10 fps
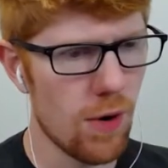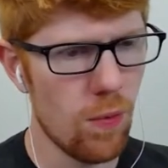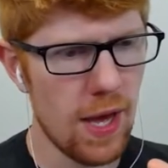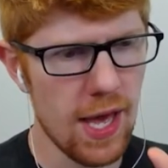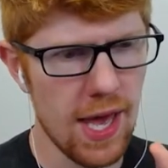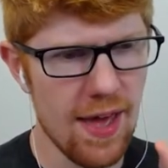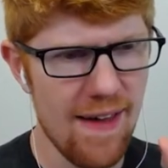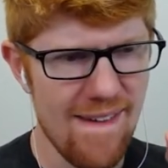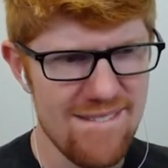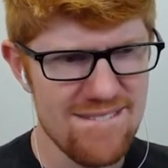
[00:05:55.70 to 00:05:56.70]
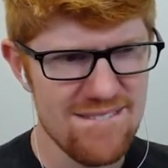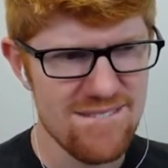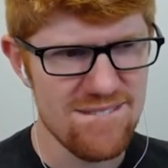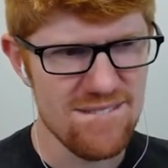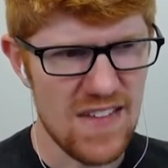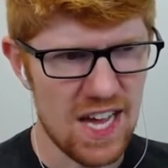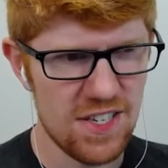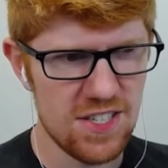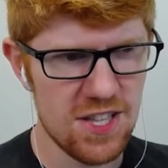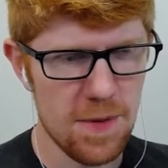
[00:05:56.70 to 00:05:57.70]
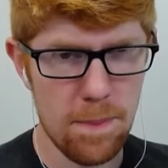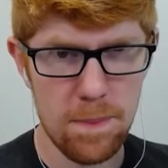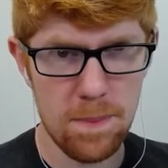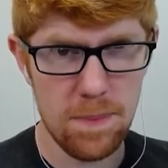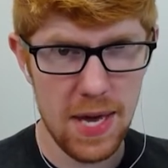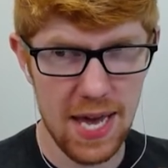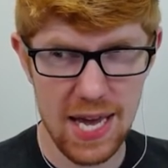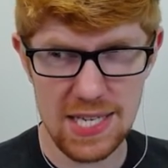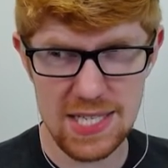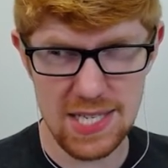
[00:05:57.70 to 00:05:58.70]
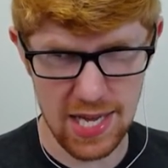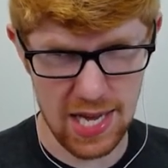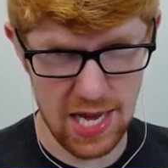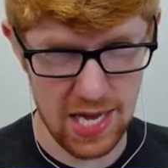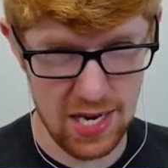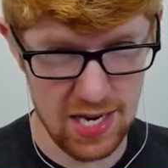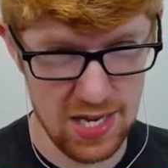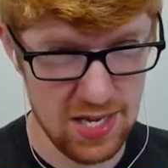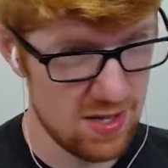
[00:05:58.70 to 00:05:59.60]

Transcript: away to the past again.